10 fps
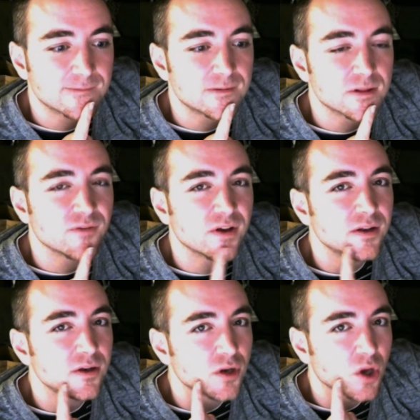If I
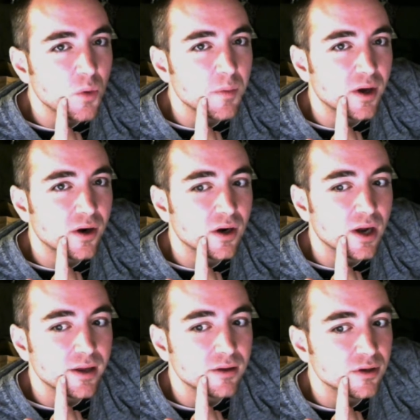didn't know better,
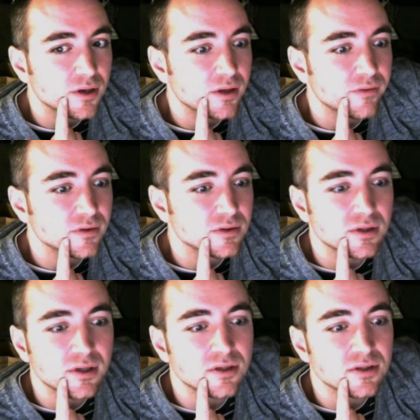I could
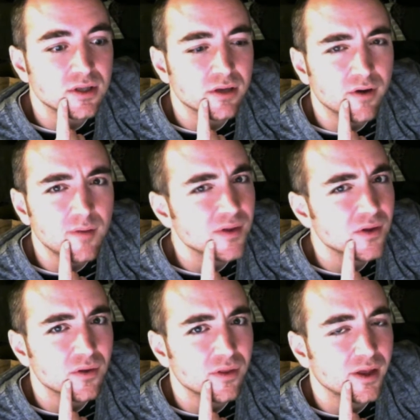easily just give up on the
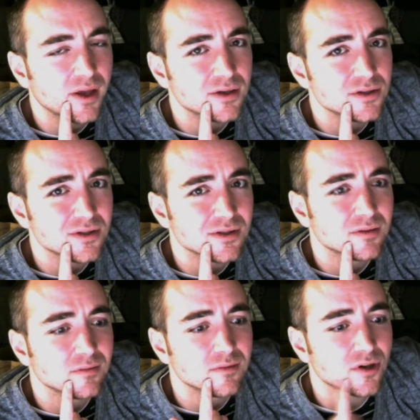whole thing and just
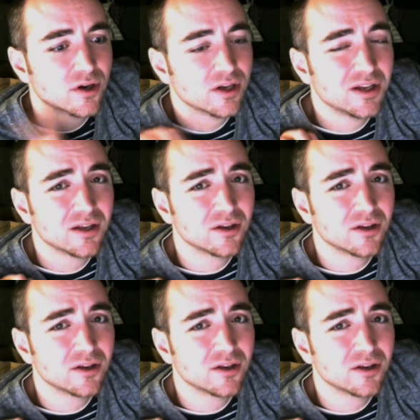start eating